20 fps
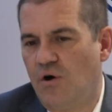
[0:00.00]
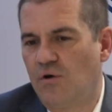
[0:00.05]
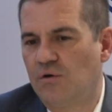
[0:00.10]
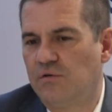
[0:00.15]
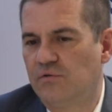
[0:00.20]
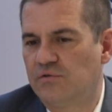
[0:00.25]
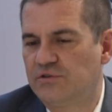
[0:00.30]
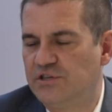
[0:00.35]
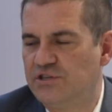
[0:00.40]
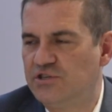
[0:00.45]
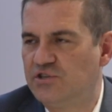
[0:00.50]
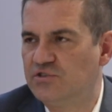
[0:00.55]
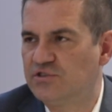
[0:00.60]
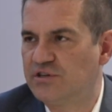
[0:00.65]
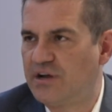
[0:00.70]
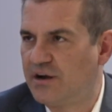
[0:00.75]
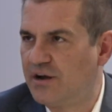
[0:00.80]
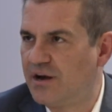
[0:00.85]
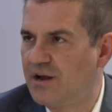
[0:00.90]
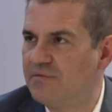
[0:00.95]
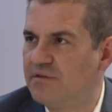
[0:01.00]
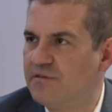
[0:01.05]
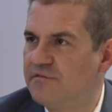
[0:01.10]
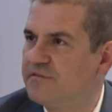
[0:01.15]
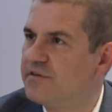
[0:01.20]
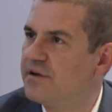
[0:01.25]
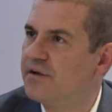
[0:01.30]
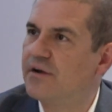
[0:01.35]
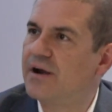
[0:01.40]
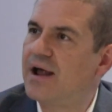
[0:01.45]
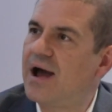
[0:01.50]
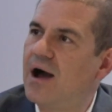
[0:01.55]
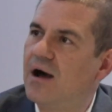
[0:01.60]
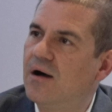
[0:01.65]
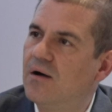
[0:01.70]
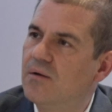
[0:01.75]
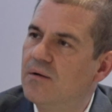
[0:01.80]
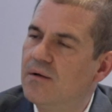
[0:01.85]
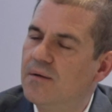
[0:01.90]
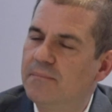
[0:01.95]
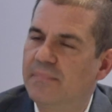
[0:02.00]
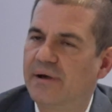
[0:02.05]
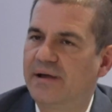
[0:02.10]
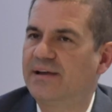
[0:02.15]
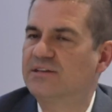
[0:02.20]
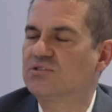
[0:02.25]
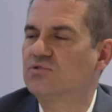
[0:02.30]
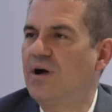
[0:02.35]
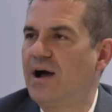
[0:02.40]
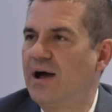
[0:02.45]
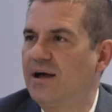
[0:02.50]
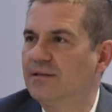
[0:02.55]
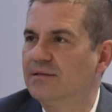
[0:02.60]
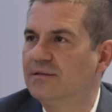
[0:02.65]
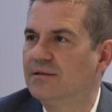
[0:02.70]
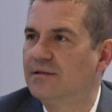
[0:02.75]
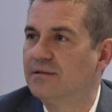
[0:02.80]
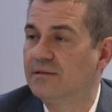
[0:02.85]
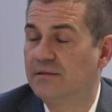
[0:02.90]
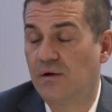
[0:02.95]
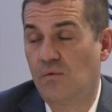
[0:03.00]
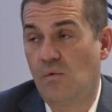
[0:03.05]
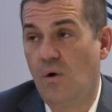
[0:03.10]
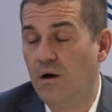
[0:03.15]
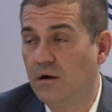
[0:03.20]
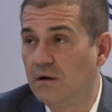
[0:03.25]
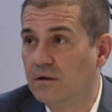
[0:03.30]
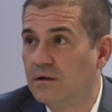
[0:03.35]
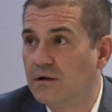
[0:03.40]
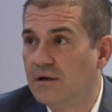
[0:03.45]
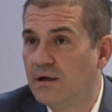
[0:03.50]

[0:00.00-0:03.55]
all those issues are going to be figured out. But guess what? They won't.